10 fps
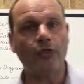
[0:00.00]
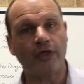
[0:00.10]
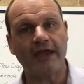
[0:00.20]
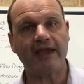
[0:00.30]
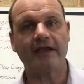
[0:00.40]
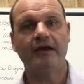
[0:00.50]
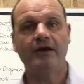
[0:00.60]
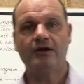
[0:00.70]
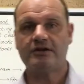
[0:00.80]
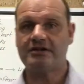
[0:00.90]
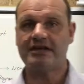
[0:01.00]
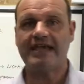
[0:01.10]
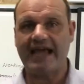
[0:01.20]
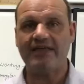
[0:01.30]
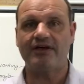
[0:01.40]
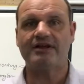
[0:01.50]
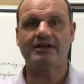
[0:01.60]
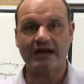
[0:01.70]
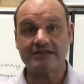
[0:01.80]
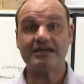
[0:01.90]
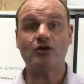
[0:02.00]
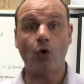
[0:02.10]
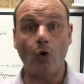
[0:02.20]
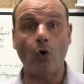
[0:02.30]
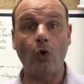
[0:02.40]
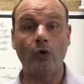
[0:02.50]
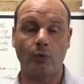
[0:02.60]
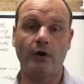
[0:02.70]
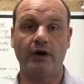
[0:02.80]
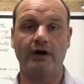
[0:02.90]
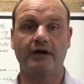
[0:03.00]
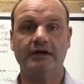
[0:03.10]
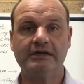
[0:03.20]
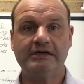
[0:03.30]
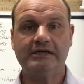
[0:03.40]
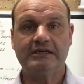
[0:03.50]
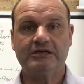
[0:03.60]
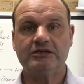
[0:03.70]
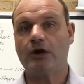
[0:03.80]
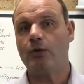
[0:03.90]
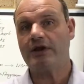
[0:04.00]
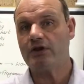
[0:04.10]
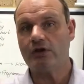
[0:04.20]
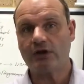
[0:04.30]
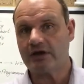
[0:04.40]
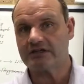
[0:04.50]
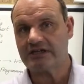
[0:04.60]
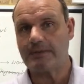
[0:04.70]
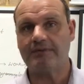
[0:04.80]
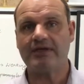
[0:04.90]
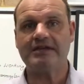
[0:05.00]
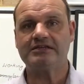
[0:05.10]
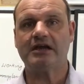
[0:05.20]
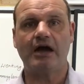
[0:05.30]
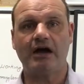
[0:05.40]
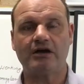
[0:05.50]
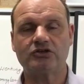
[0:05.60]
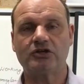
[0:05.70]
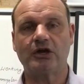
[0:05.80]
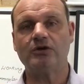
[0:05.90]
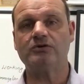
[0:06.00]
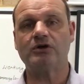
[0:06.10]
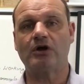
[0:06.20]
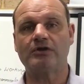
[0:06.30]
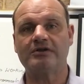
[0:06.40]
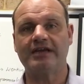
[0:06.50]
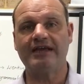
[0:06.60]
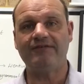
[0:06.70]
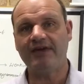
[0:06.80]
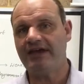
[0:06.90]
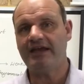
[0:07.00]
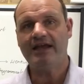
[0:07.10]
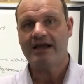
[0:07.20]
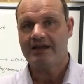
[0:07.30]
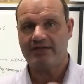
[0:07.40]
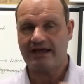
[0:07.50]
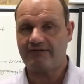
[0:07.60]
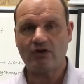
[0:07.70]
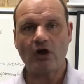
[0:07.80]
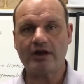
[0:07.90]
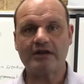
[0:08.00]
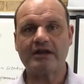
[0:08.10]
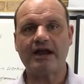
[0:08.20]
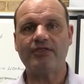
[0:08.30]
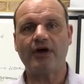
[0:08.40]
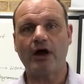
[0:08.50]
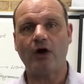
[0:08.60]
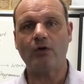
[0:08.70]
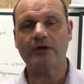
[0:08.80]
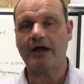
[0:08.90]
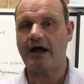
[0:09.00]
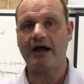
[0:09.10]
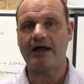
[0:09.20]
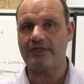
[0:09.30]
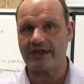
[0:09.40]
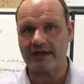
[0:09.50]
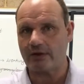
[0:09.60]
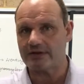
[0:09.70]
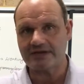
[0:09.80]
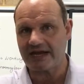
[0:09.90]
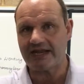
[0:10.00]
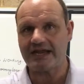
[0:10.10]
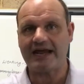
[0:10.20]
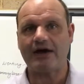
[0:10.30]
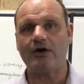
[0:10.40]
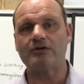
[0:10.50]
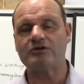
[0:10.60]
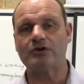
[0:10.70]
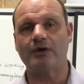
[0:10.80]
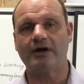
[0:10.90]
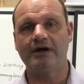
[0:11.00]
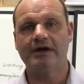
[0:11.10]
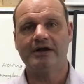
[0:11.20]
thing together. Does it all work? So when you look at some of these car shows on TV, they've gone and done the whole car and they go and take it out onto